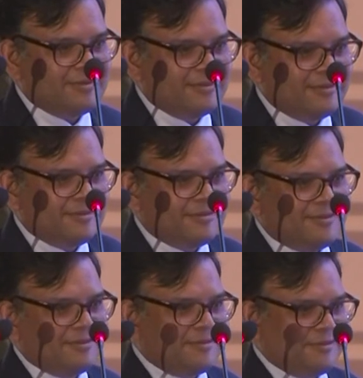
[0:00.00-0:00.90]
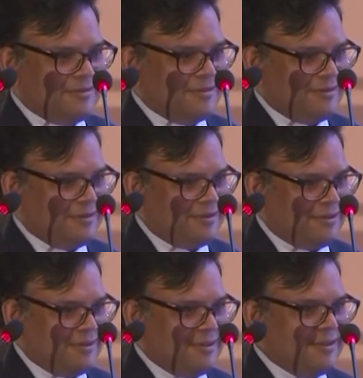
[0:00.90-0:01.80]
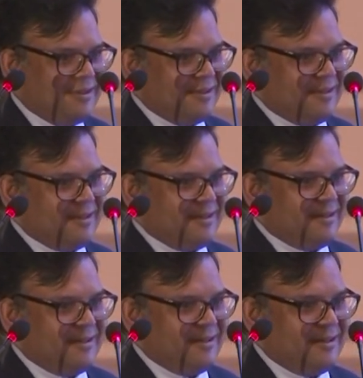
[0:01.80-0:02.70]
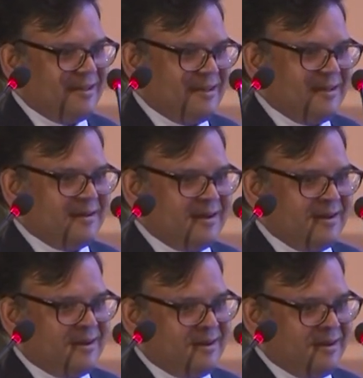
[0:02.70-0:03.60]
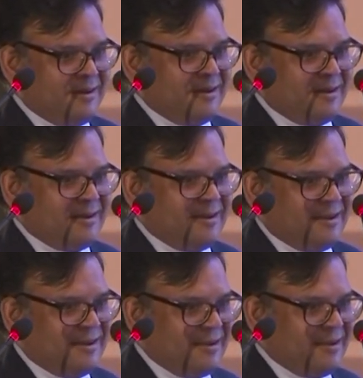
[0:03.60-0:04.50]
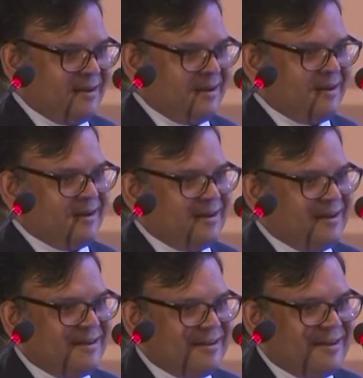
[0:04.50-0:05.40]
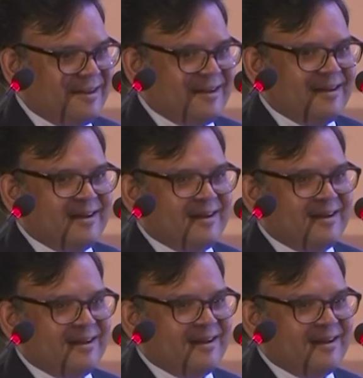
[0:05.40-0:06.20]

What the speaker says: (silence)